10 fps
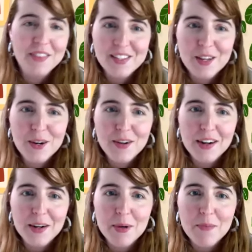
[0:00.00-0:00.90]
so.
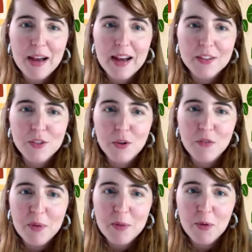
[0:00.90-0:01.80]
Um, but Matt, so if
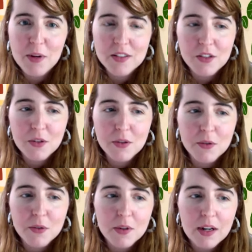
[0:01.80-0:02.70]
people want
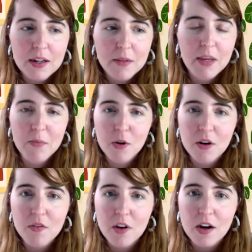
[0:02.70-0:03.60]
to um, get more
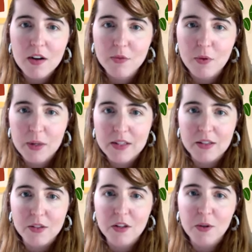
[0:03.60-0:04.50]
involved with what
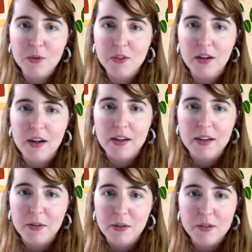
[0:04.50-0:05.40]
Nisolo's uh,
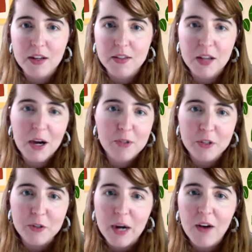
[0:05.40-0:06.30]
is, is up
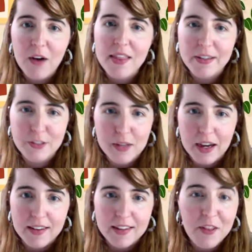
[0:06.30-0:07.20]
to, how can they do
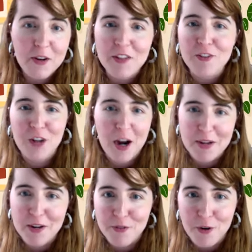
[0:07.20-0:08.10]
that other than
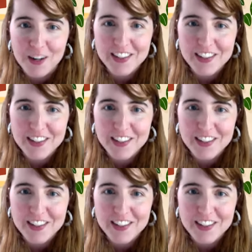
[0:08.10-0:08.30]
shopping, of course?